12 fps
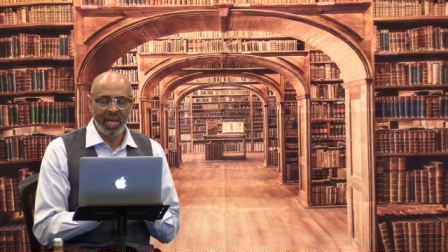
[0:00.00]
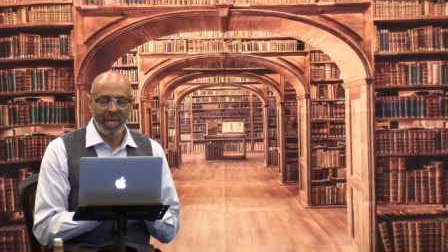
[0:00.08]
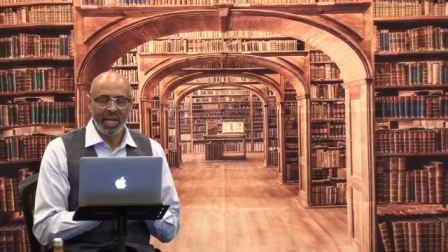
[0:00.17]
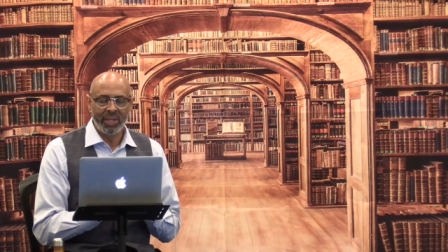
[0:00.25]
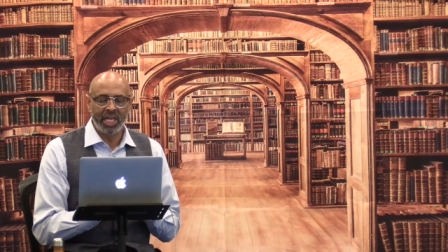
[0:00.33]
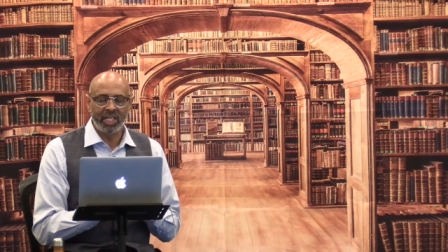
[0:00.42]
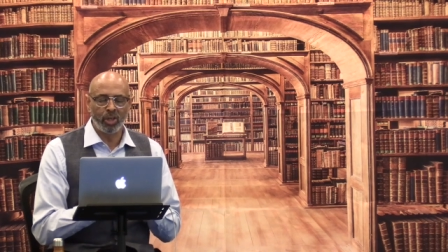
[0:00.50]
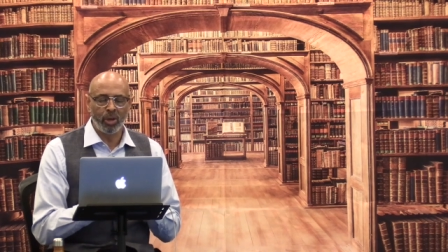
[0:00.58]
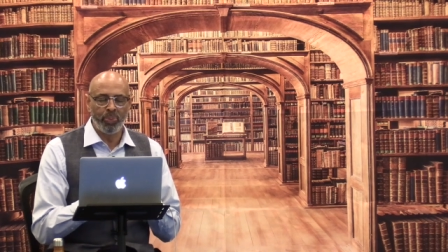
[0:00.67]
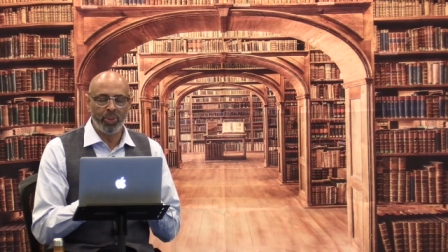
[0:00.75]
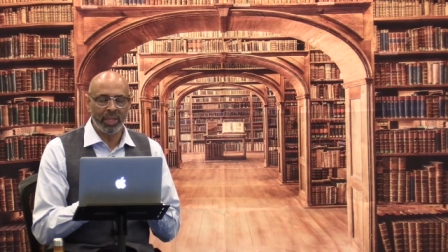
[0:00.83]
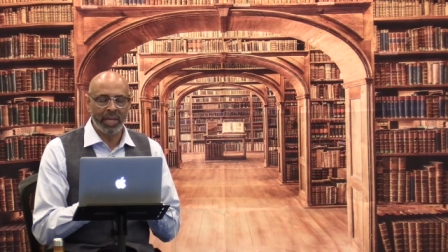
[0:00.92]
They shall
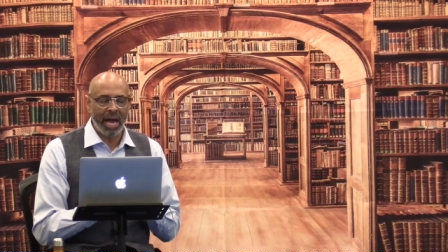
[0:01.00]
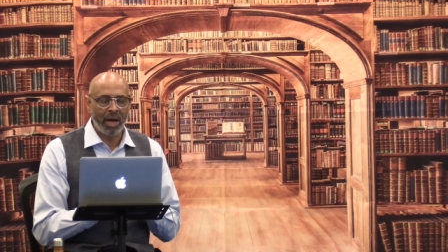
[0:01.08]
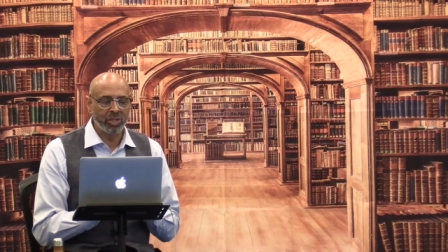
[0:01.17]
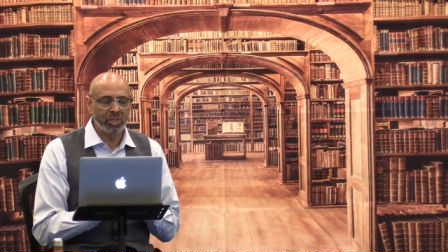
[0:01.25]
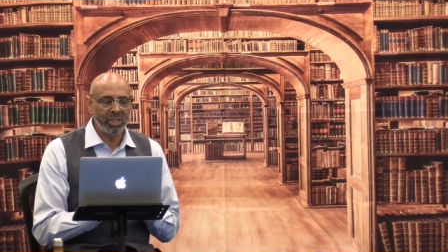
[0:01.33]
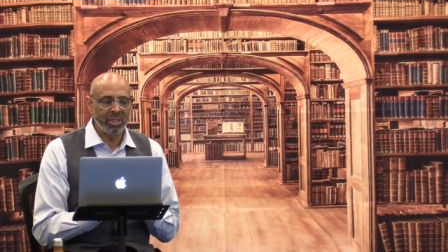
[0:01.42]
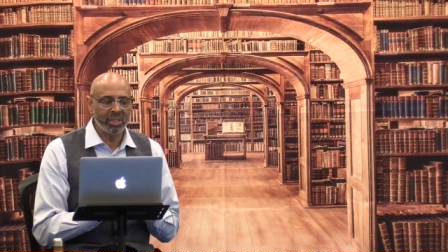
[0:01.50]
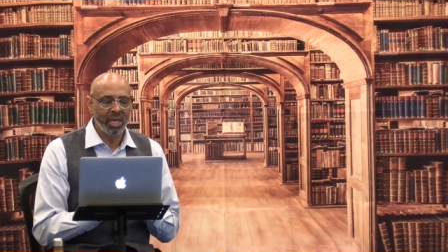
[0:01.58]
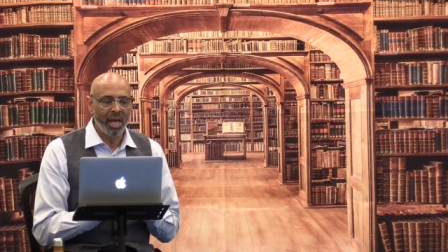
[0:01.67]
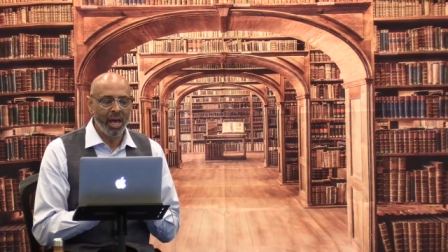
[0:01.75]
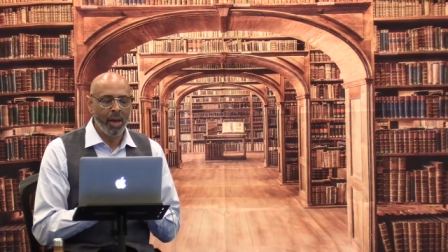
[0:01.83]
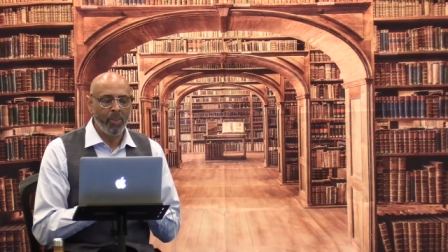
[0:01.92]
build houses,
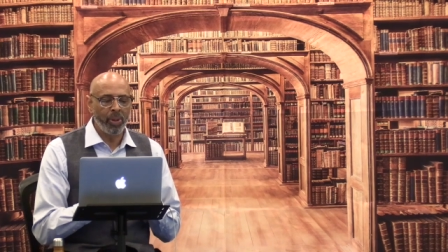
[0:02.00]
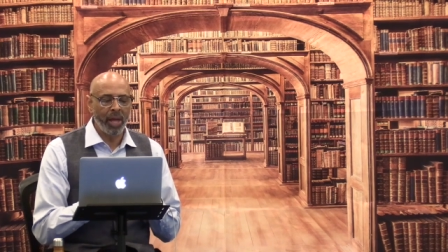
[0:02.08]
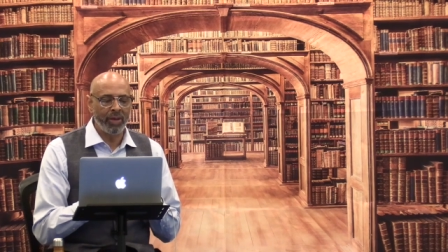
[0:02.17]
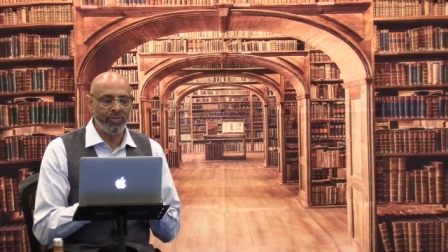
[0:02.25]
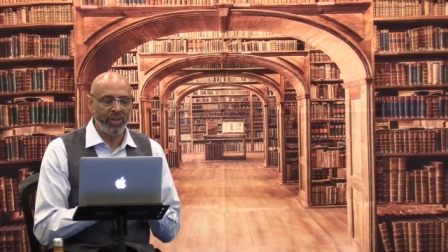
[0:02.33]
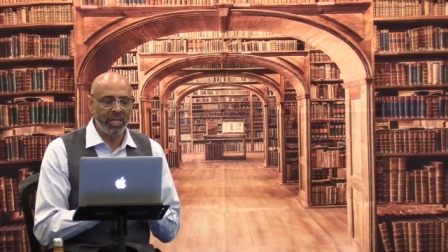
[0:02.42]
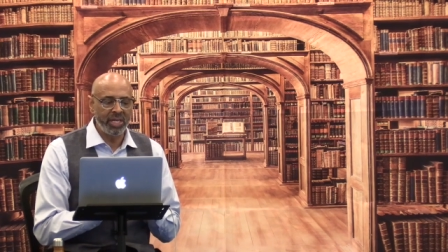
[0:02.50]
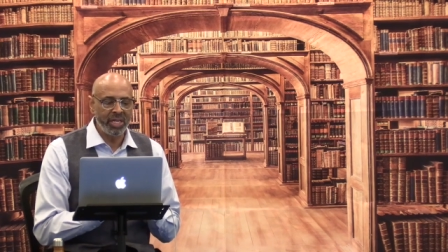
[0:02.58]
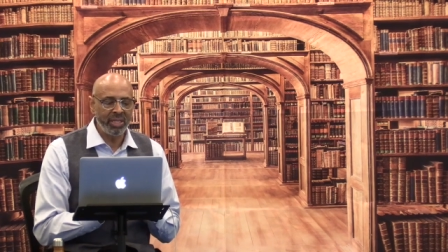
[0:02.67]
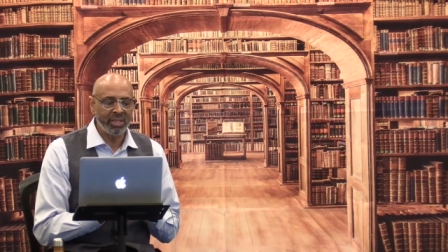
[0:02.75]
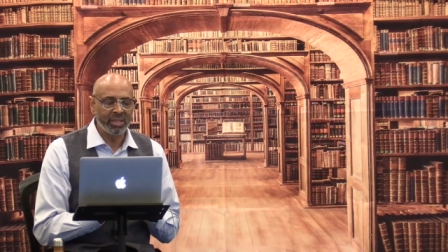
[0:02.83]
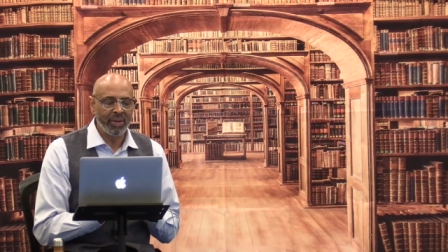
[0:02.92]
plant vineyards,